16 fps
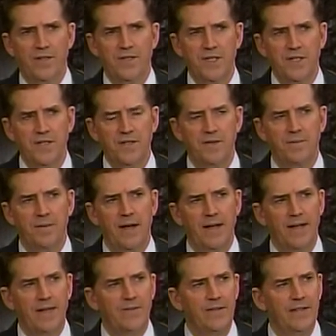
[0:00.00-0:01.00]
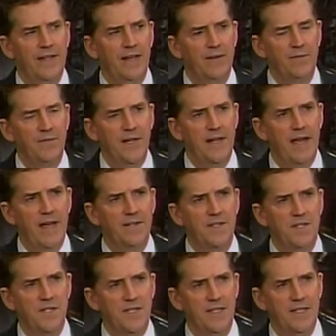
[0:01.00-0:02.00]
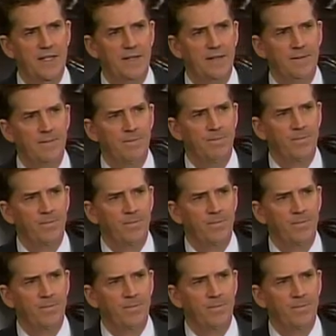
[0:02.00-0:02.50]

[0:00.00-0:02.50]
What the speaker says: system by giving the FDIC